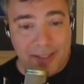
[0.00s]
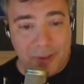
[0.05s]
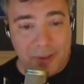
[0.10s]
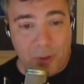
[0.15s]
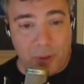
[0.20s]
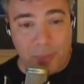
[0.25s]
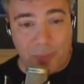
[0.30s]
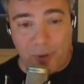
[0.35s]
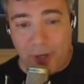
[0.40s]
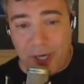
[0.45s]

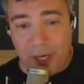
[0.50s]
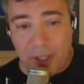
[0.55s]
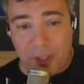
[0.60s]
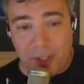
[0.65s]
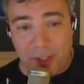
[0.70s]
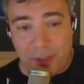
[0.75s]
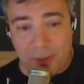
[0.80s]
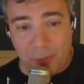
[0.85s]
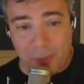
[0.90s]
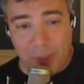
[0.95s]

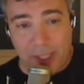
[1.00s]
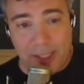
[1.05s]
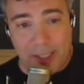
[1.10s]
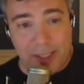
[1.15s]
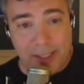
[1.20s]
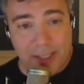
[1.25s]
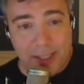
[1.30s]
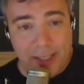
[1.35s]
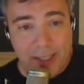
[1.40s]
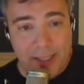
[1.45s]
corporation as
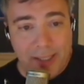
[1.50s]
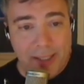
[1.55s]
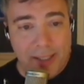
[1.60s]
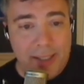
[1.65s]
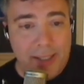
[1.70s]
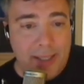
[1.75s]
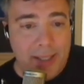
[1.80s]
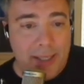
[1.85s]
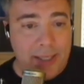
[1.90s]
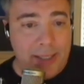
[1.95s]
well,
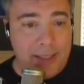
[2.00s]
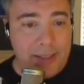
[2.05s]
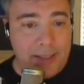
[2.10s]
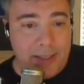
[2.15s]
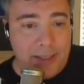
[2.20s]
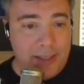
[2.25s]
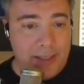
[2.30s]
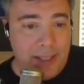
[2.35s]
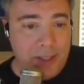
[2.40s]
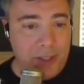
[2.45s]
and
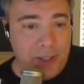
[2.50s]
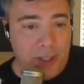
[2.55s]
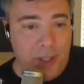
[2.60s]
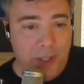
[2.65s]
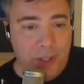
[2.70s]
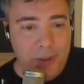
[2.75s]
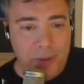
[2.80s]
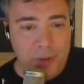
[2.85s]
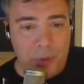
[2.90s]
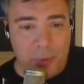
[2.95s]
uh, that's a
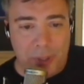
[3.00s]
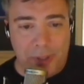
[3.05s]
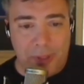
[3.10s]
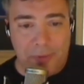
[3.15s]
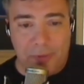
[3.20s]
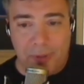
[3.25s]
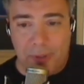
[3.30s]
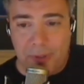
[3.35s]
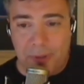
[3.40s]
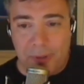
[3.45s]
huge win
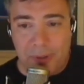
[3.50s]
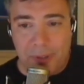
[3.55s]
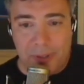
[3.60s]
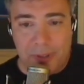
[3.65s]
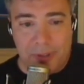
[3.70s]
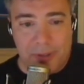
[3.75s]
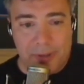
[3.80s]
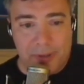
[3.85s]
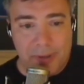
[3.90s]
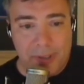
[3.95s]
for
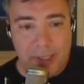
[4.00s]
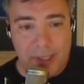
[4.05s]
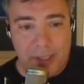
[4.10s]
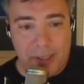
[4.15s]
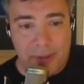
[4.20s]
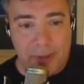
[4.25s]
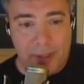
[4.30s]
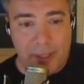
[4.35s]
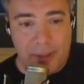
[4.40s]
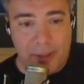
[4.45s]
Google, you
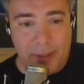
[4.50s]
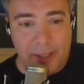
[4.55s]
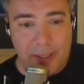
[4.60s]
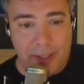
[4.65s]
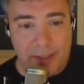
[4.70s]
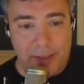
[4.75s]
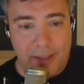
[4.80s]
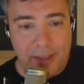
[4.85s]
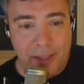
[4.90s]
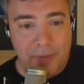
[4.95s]
know, and a, and
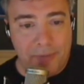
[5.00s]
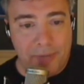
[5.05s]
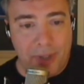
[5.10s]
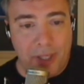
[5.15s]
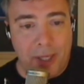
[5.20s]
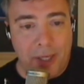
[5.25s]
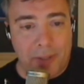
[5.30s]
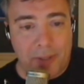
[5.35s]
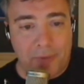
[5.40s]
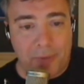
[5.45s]
a tough
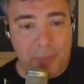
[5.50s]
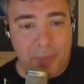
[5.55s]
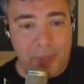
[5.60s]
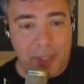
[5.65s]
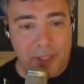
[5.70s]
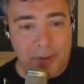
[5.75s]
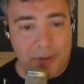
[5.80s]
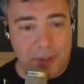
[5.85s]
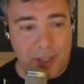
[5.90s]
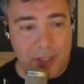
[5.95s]
loss for
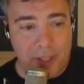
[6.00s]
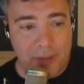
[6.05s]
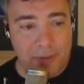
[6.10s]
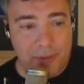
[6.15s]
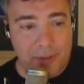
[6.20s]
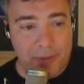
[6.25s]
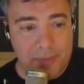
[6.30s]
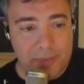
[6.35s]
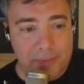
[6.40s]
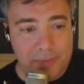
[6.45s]

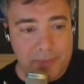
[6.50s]
Microsoft.